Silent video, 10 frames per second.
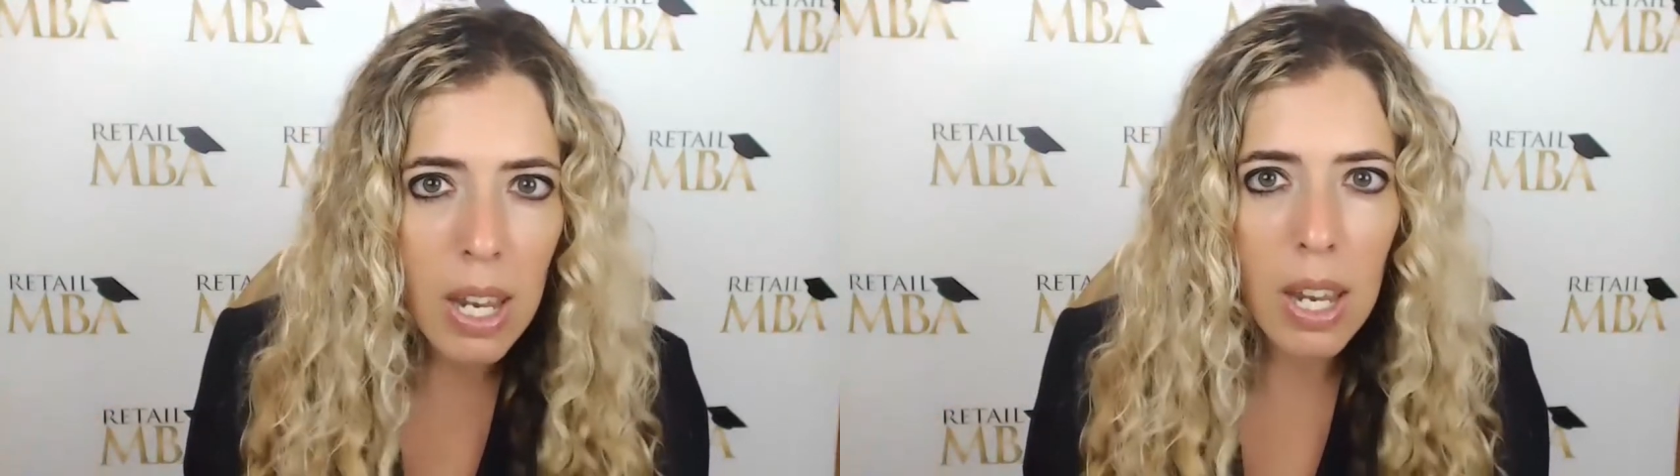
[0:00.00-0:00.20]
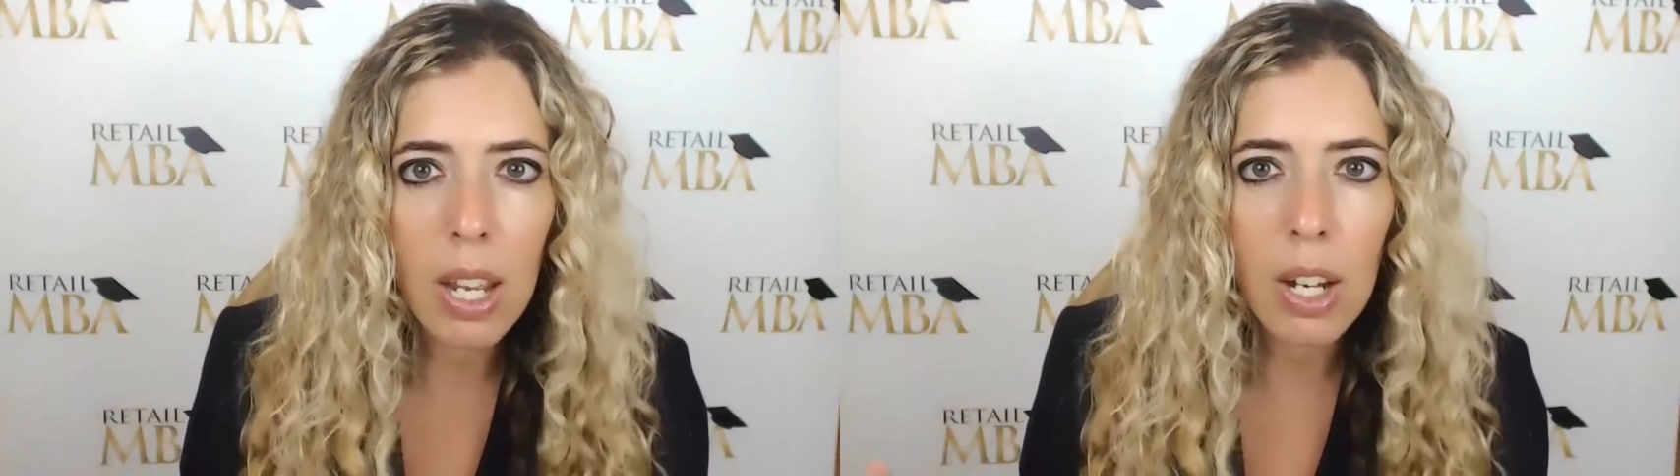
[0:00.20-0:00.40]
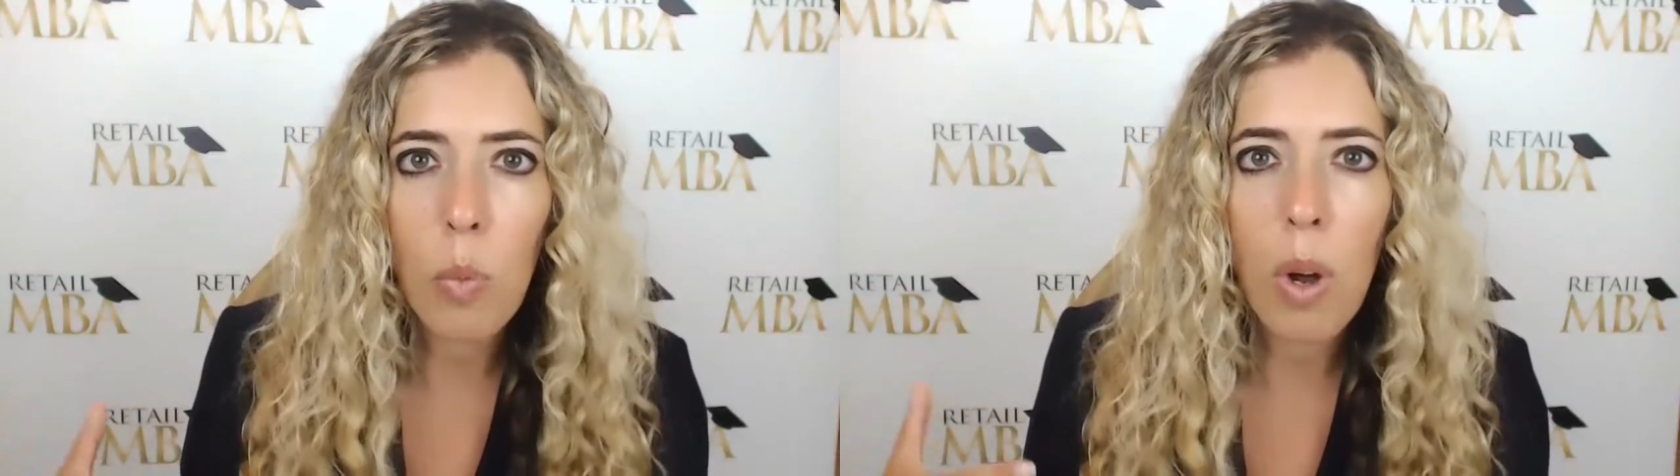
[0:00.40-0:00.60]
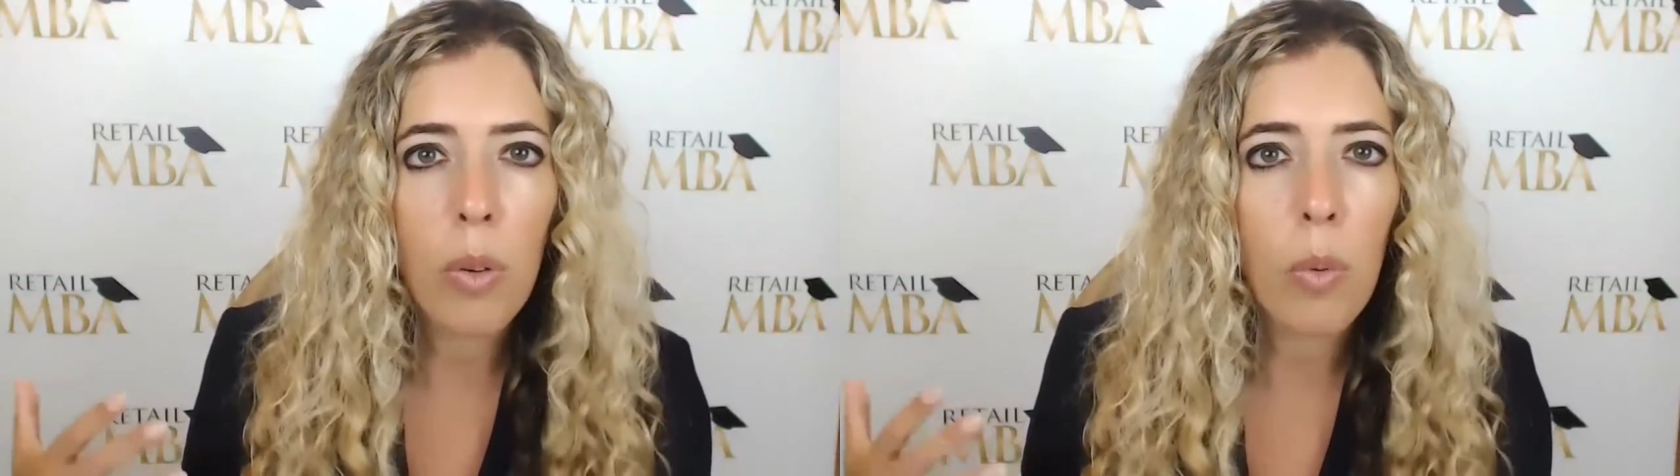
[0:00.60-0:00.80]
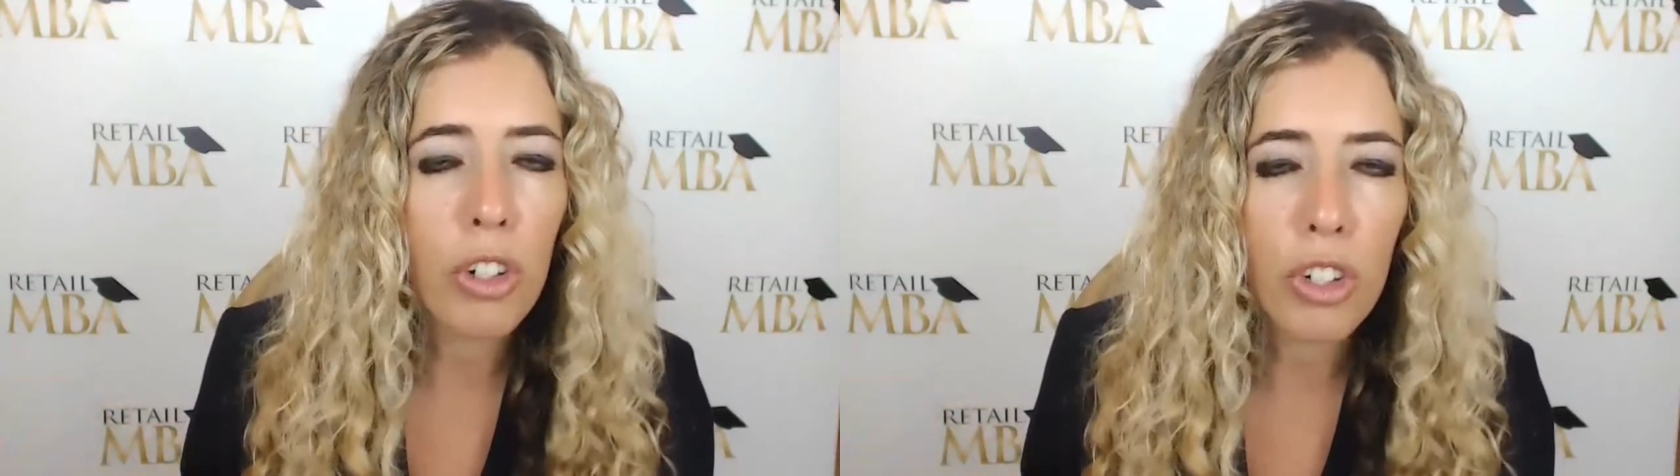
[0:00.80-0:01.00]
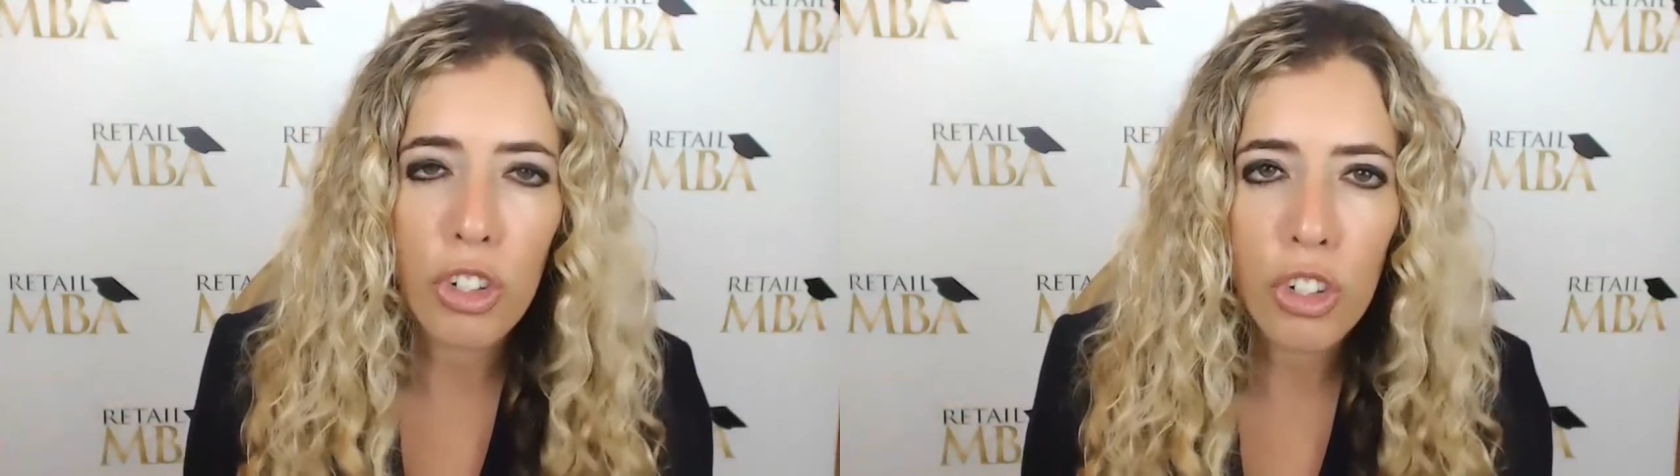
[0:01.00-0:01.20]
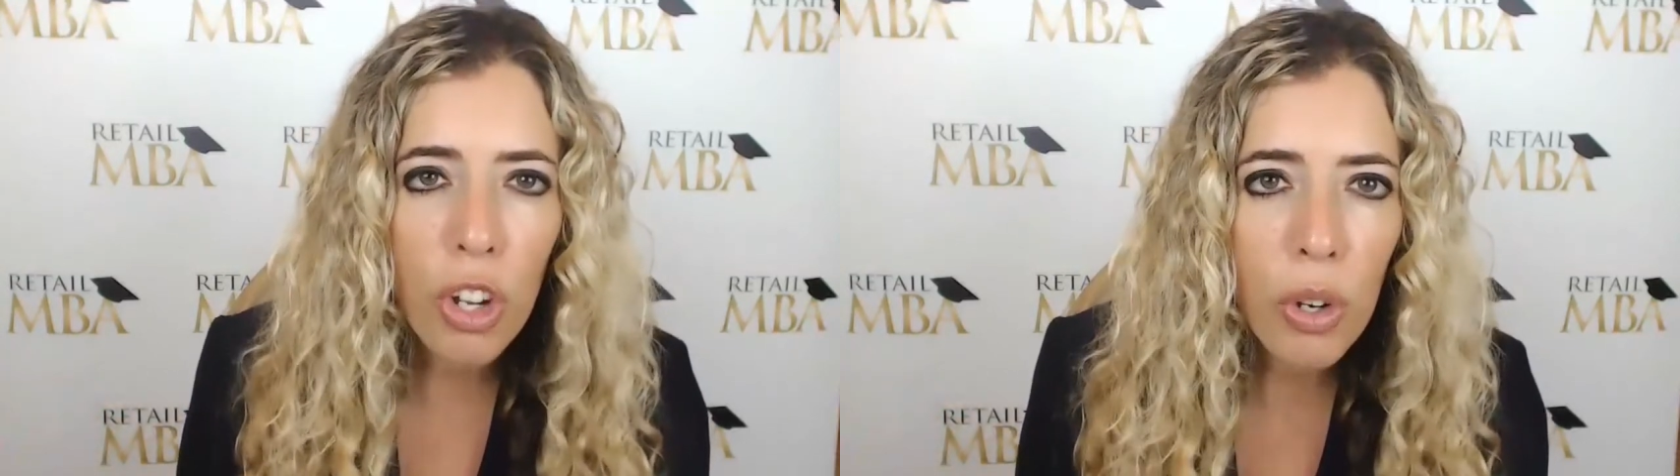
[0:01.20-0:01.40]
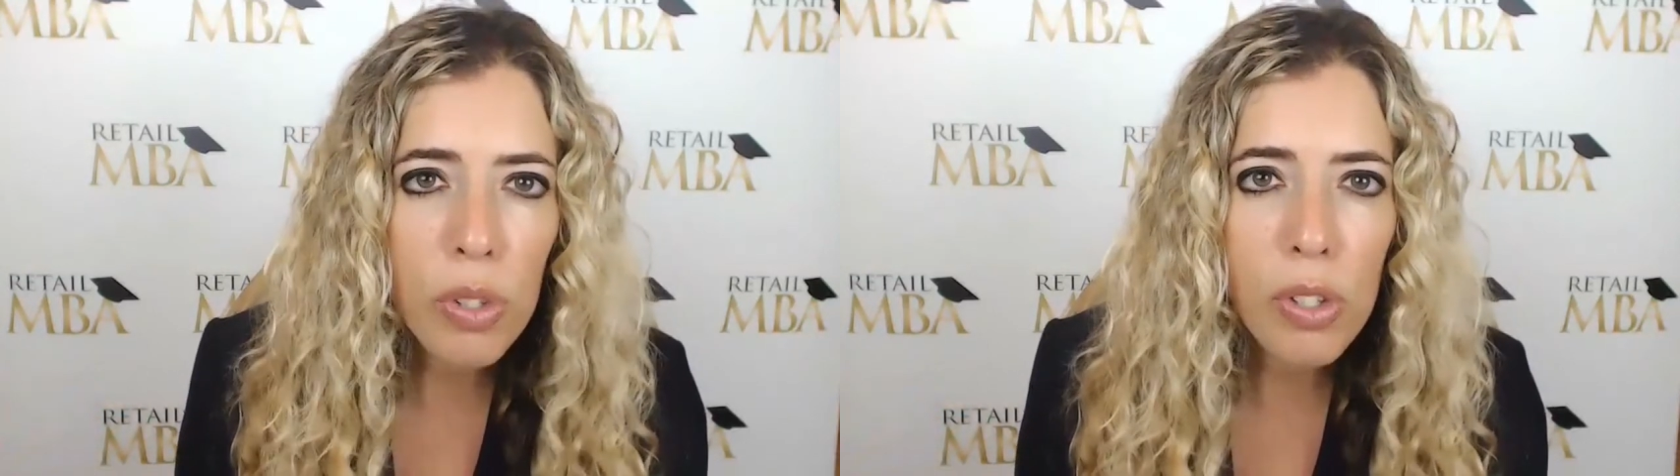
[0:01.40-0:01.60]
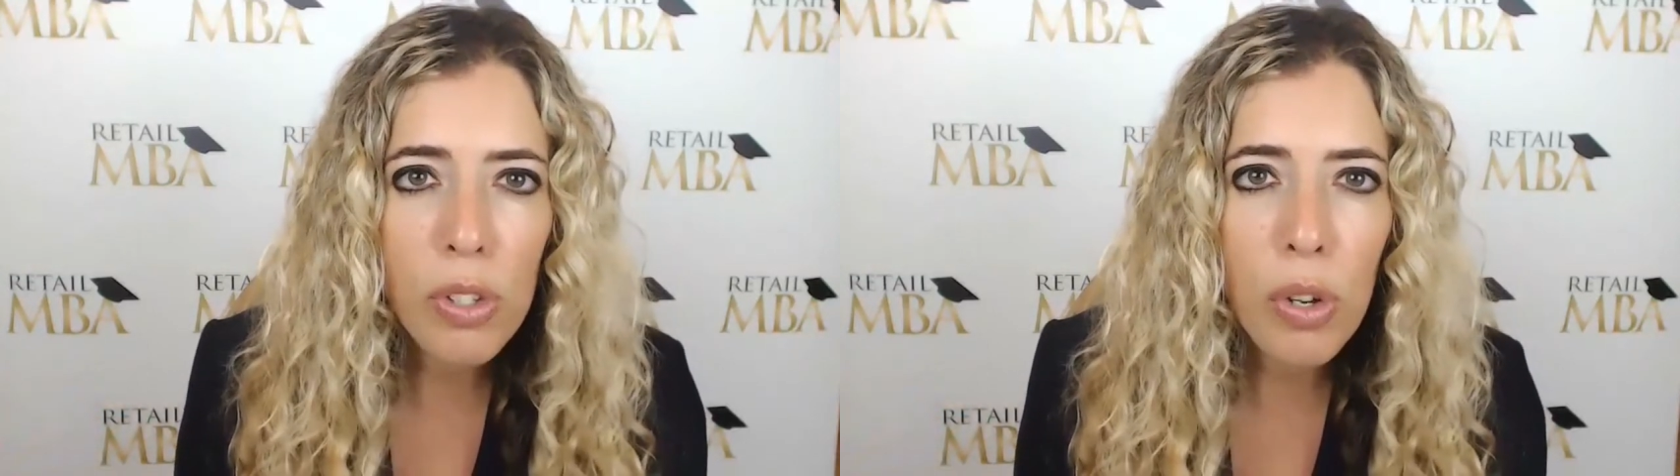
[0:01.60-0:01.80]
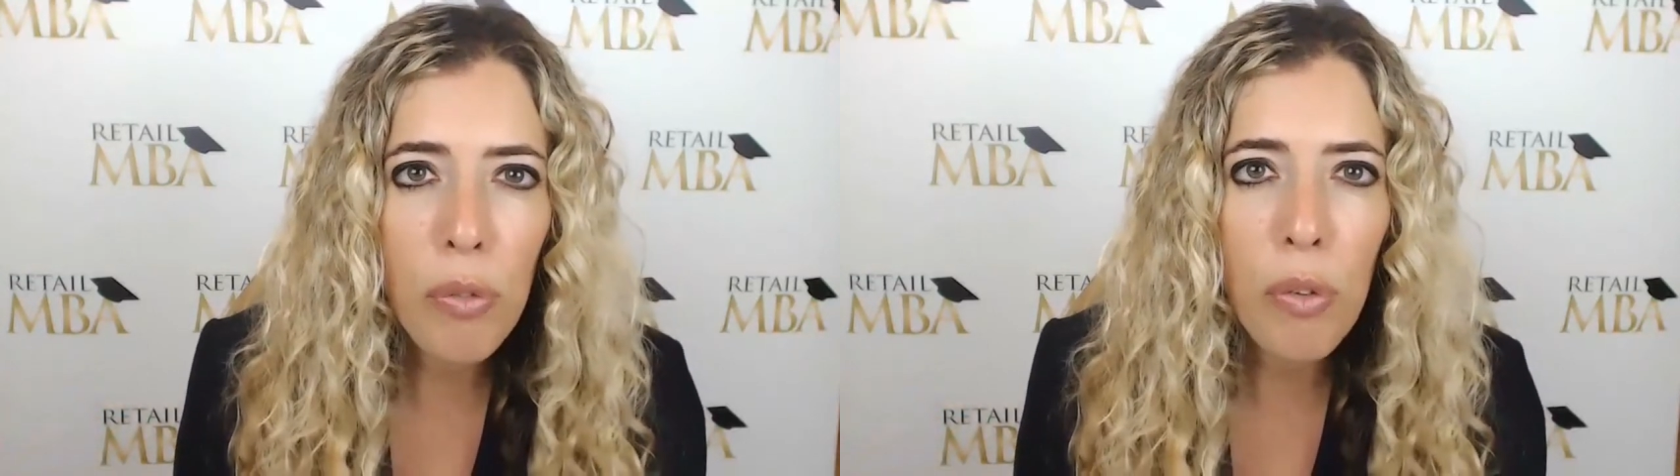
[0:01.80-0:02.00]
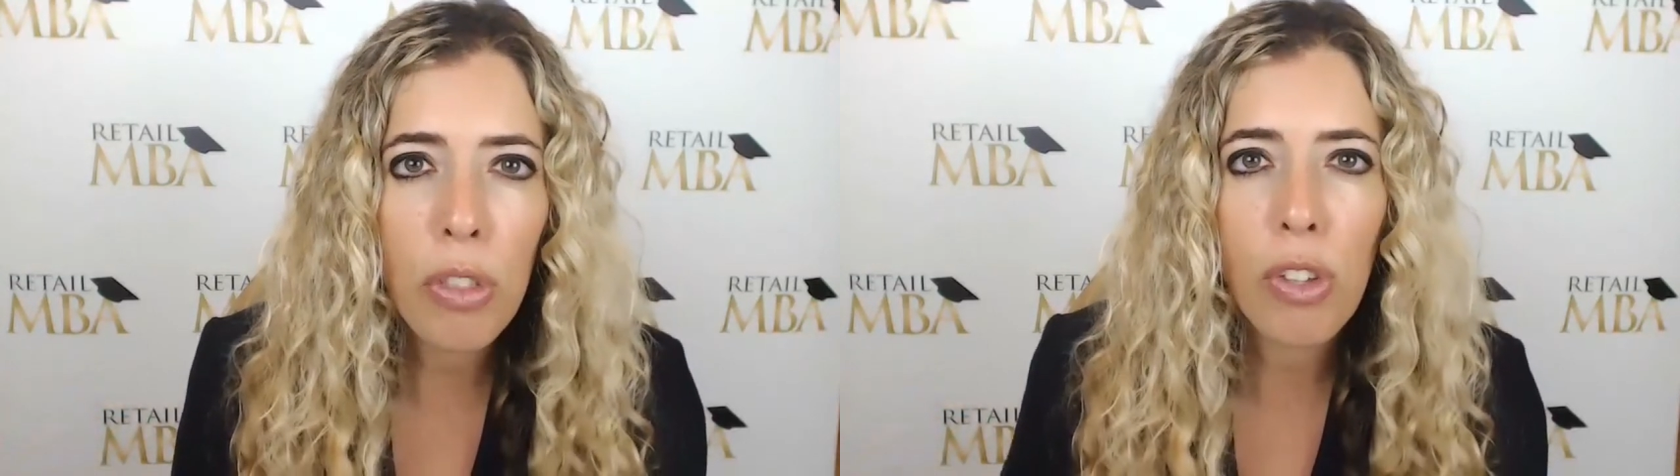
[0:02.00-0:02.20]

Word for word: and want to watch their shows and so forth,